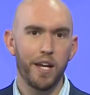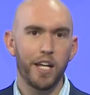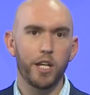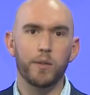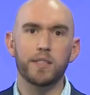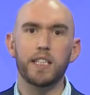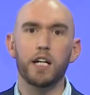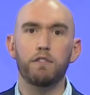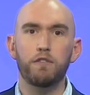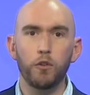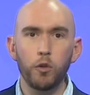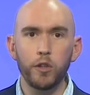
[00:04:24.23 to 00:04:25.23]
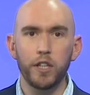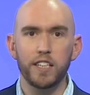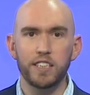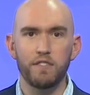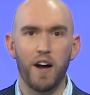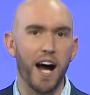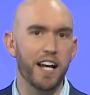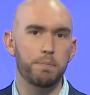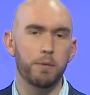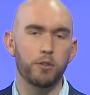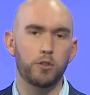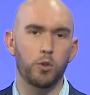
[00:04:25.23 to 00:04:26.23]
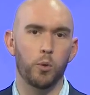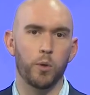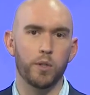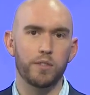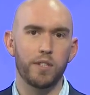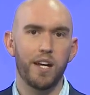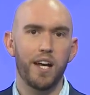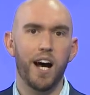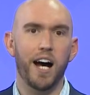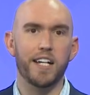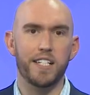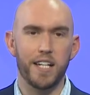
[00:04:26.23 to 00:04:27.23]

You can see a full list of hospital scores on